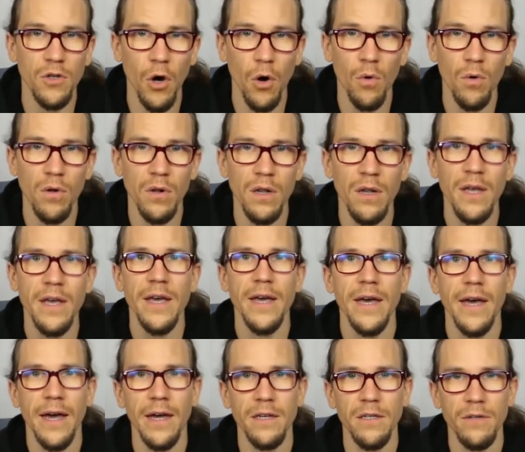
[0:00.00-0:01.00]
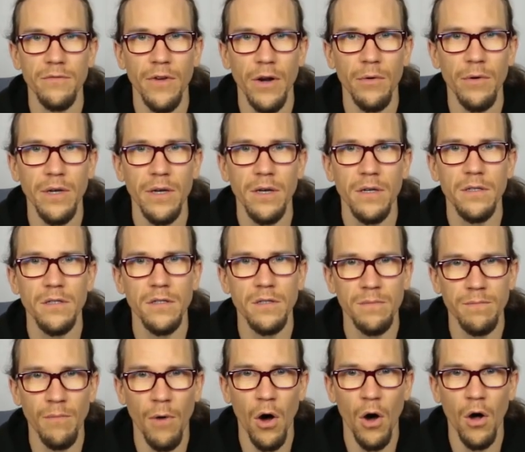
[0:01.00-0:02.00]
goal and a very
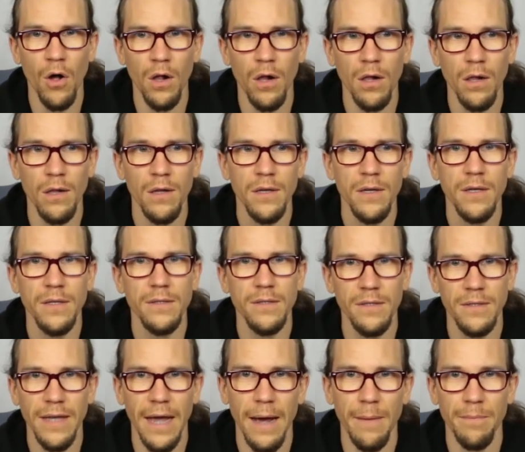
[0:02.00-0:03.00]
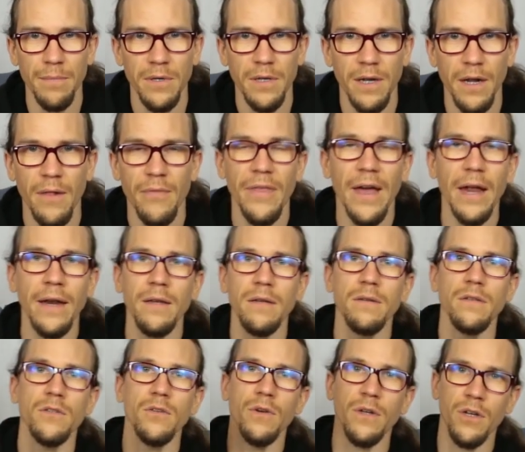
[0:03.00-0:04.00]
small step. And
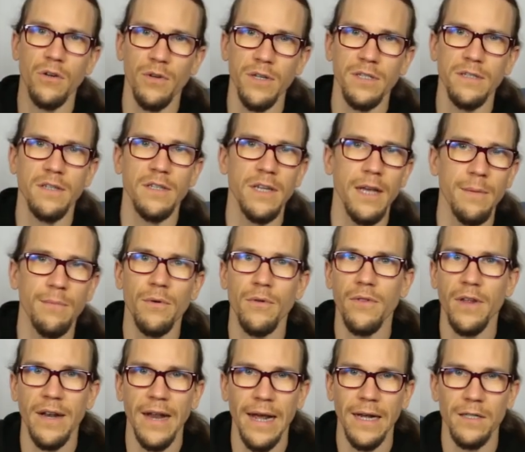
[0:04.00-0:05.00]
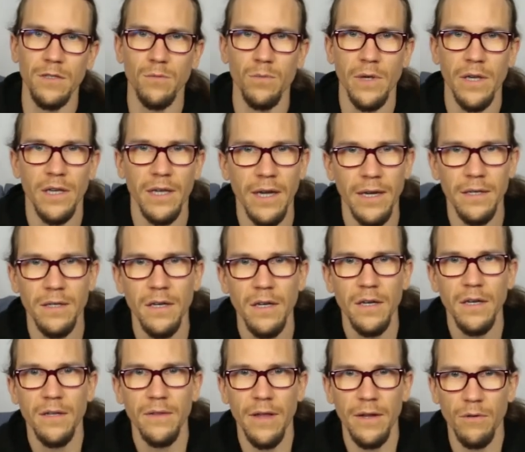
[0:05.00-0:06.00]
then you increase the tempo the next week and
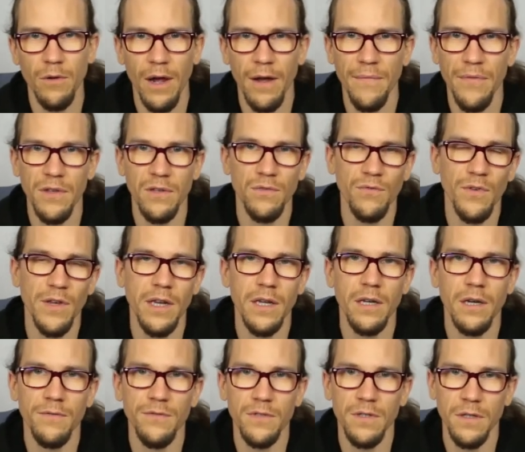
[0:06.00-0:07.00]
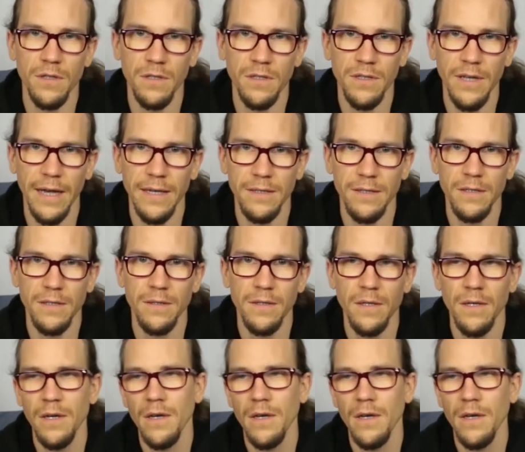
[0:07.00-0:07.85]
then you have this feeling of success.